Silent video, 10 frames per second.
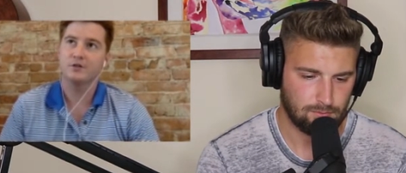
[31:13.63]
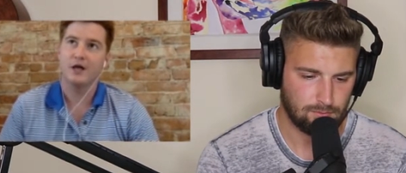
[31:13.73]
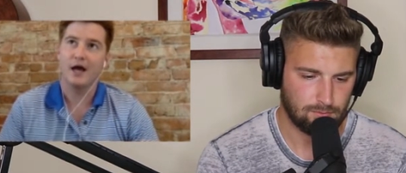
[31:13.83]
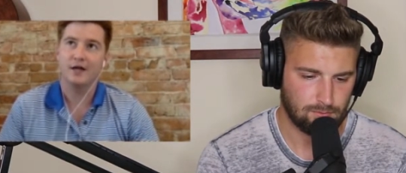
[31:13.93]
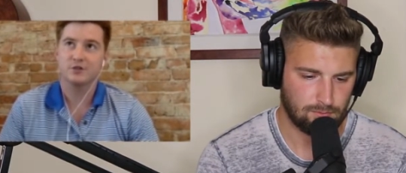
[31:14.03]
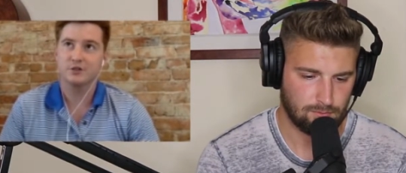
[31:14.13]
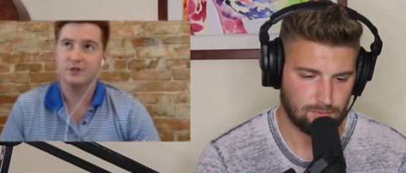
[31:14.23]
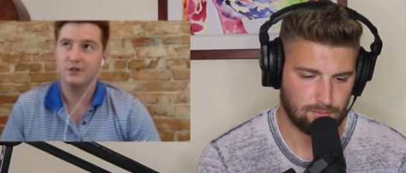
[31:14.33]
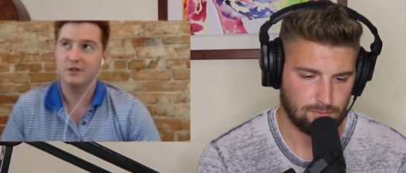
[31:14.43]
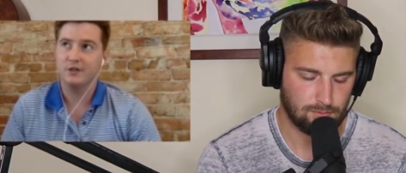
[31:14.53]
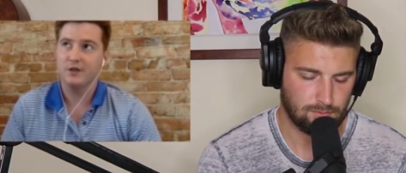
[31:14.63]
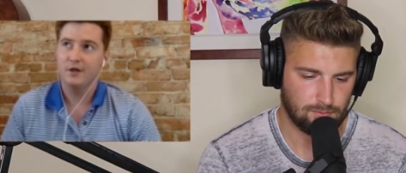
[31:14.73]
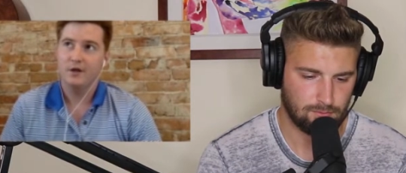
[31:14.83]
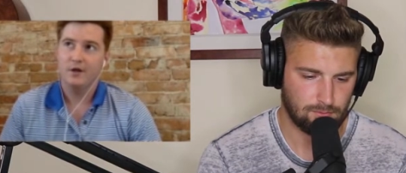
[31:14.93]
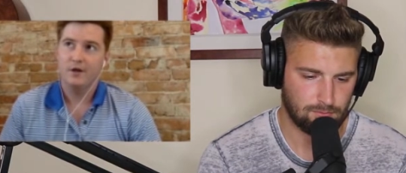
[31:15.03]
Speaker 1: to actually
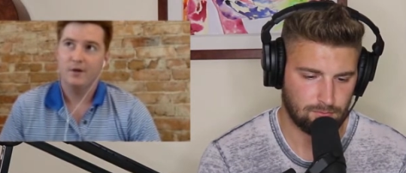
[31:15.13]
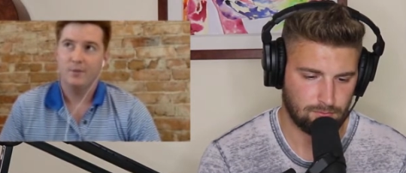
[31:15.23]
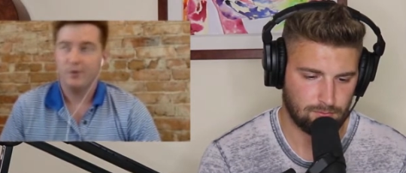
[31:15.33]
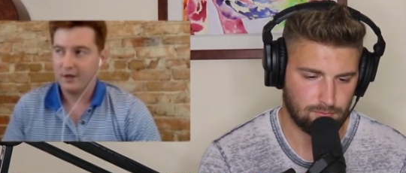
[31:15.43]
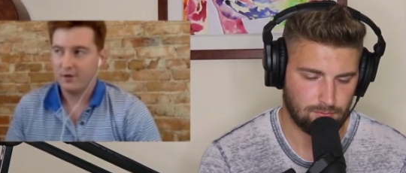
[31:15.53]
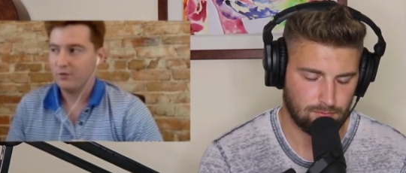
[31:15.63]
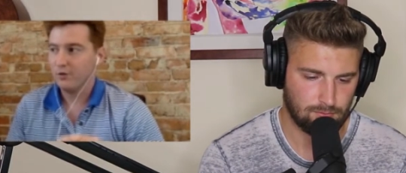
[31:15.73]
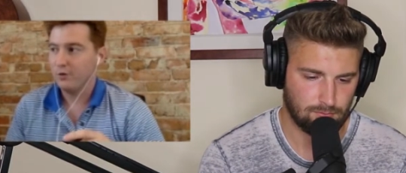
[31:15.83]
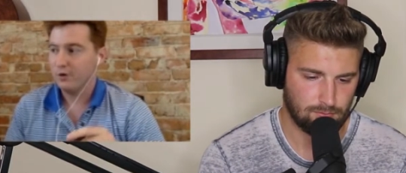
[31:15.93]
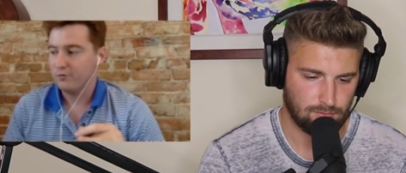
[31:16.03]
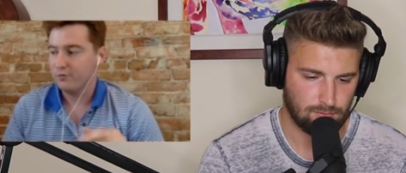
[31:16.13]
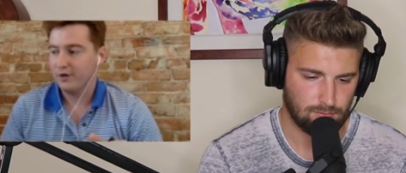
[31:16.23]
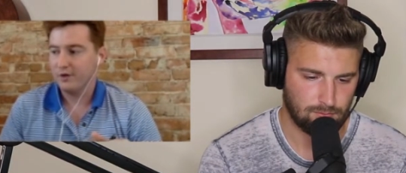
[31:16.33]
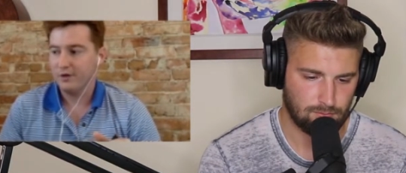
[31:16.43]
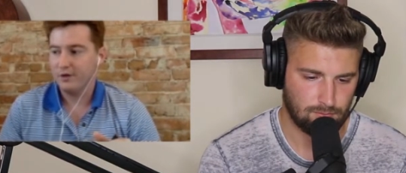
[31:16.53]
Breakthrough and
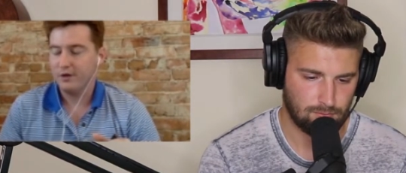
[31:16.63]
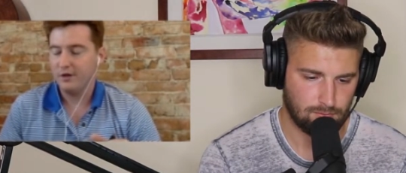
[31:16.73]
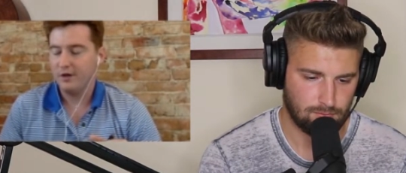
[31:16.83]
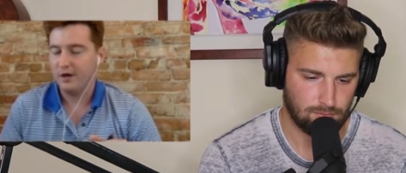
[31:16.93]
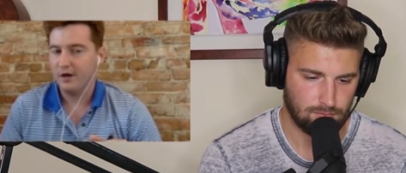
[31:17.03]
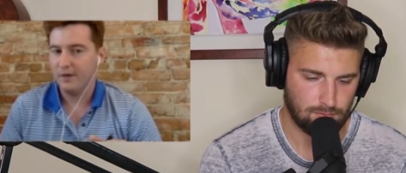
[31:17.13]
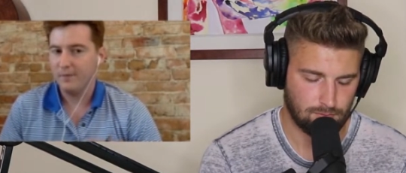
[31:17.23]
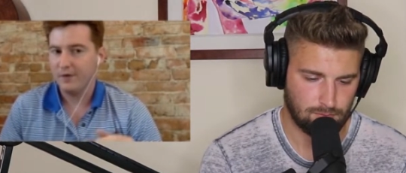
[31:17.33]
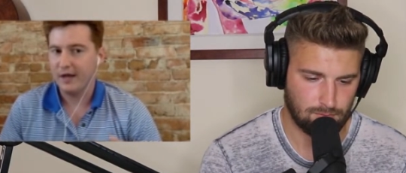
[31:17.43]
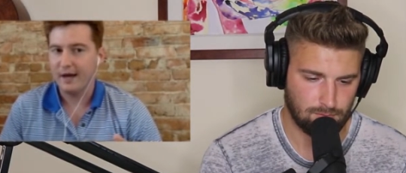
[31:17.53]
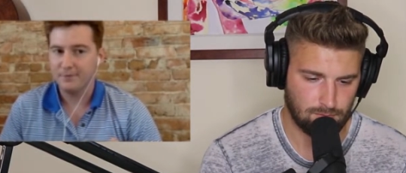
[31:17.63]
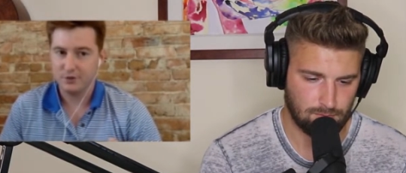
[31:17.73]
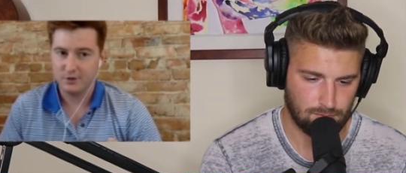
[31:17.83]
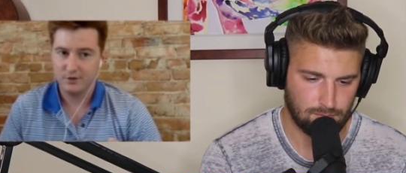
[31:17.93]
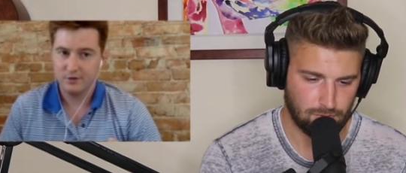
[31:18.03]
really um,
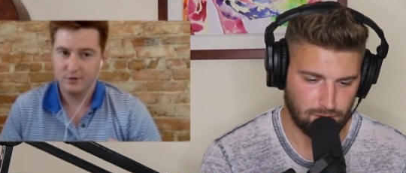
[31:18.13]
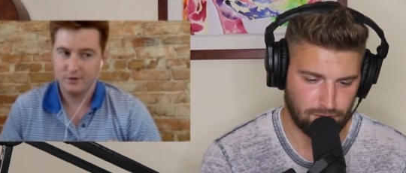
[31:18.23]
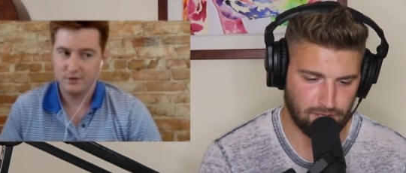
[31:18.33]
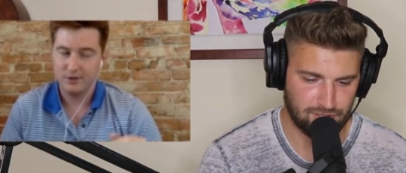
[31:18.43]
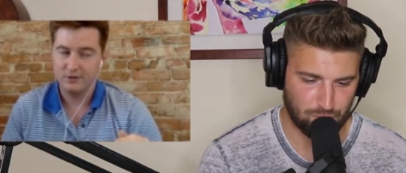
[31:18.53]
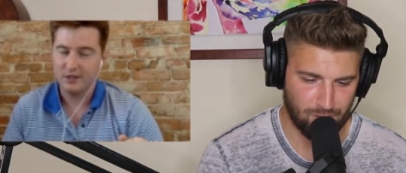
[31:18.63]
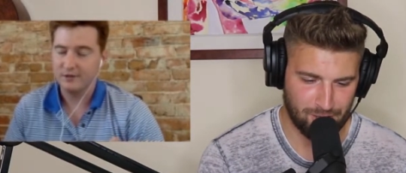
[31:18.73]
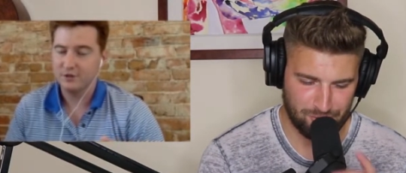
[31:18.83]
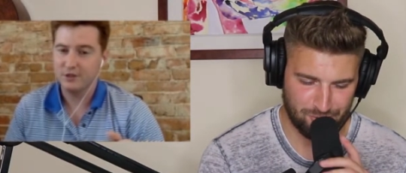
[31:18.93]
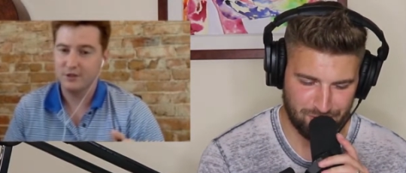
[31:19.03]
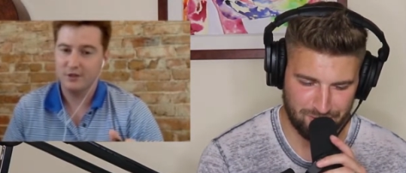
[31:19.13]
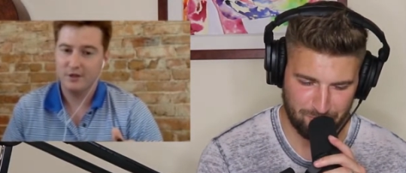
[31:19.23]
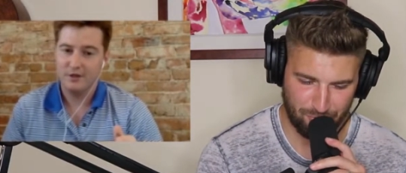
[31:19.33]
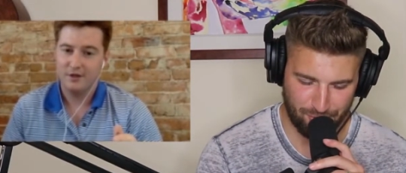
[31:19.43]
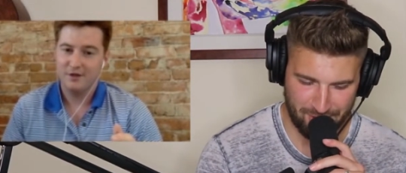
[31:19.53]
capture. And that's why you
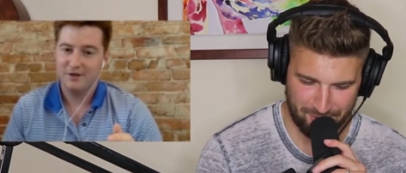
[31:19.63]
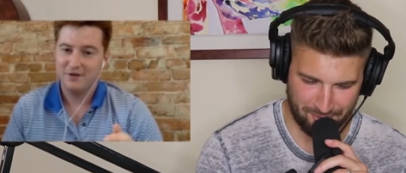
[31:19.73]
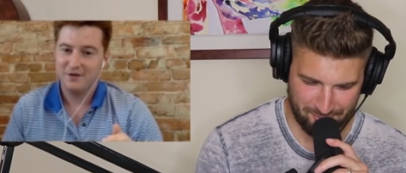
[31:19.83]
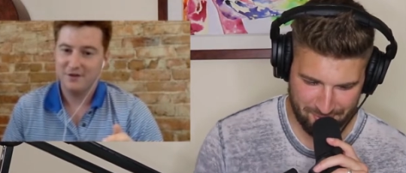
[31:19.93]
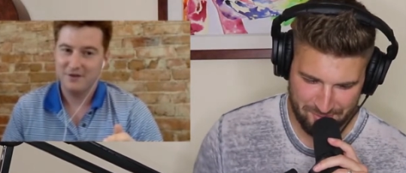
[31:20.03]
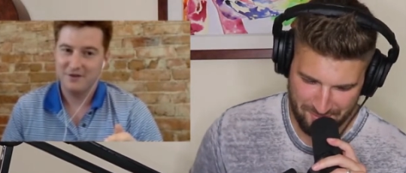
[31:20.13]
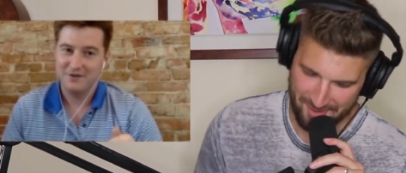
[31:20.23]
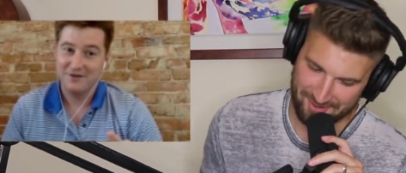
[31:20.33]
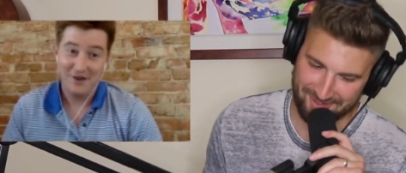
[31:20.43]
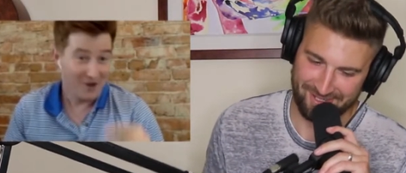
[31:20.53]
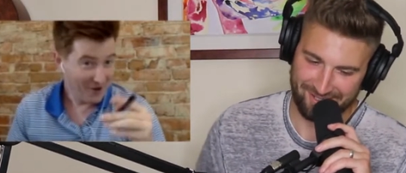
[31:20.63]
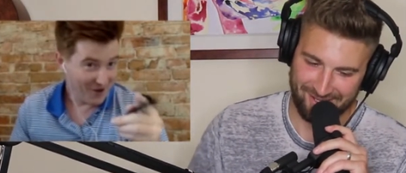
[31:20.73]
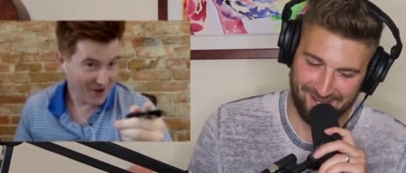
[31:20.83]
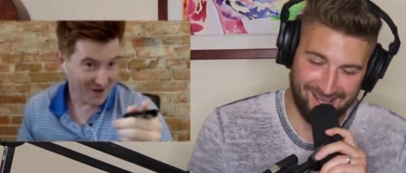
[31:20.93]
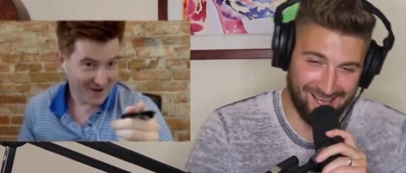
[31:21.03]
need
Speaker 2: breakthrough marketing.
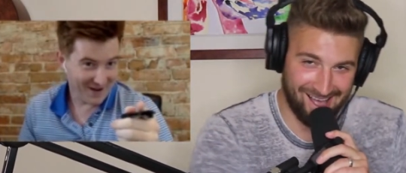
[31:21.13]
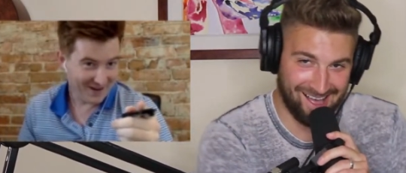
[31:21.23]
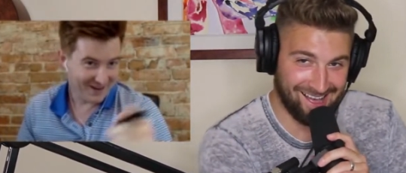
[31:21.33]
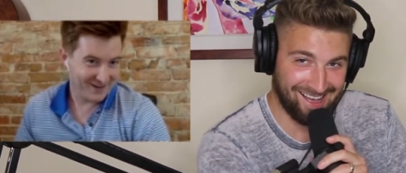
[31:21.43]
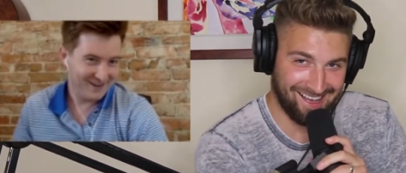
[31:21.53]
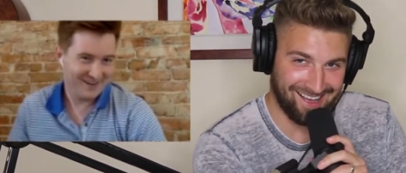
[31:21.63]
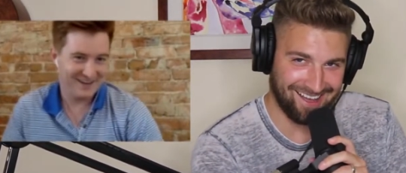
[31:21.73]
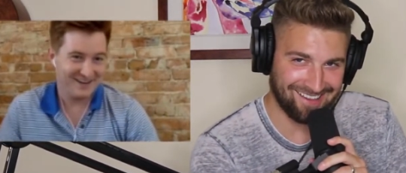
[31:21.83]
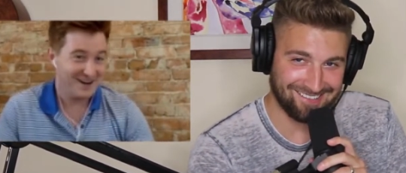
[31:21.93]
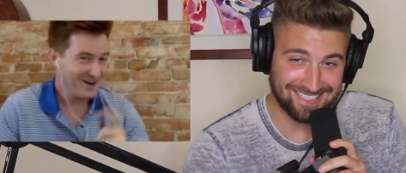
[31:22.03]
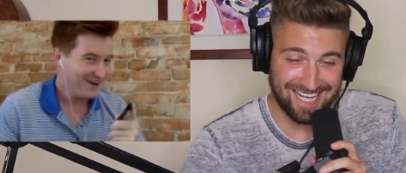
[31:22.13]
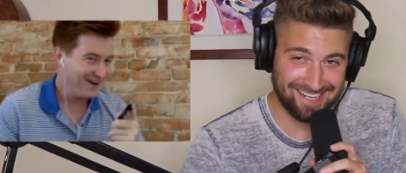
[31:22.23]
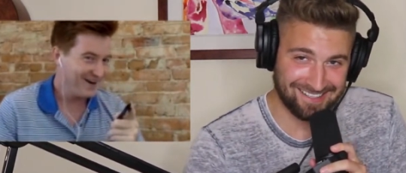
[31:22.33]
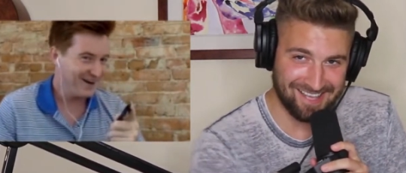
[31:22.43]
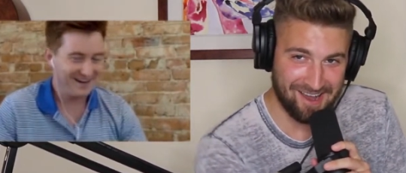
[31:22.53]
Ah, we'll end
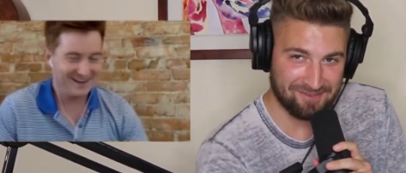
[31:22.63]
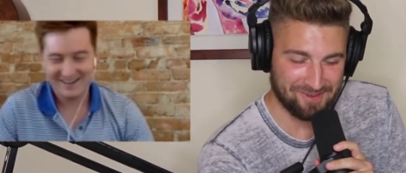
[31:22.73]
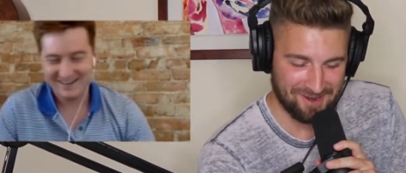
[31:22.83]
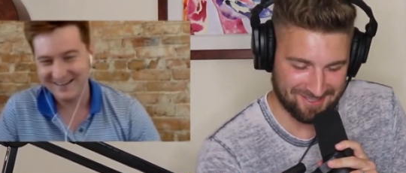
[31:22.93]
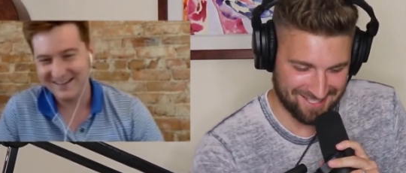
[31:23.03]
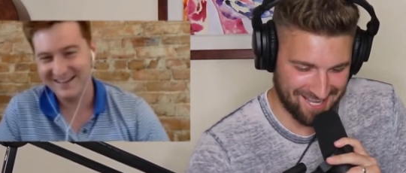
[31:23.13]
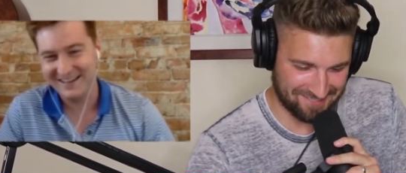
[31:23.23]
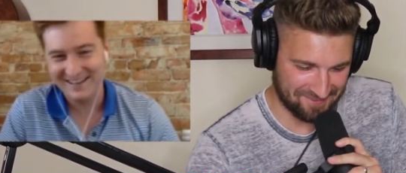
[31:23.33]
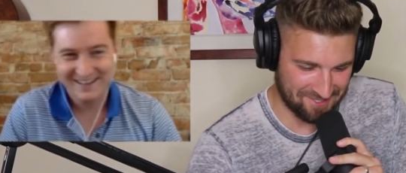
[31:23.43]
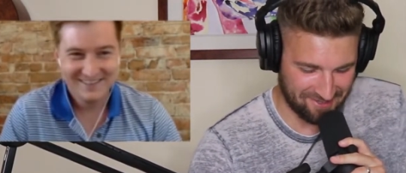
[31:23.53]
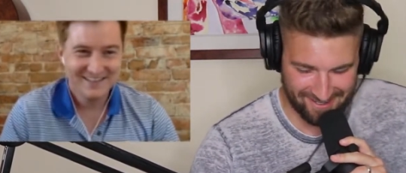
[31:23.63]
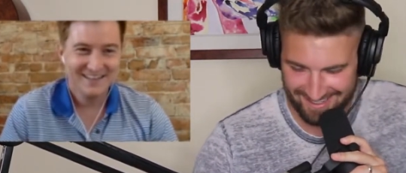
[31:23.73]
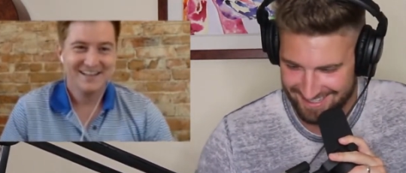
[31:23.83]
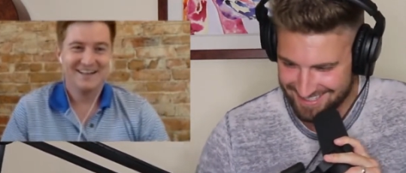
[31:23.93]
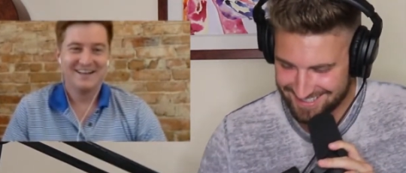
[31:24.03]
it there, folks. Thanks for joining us.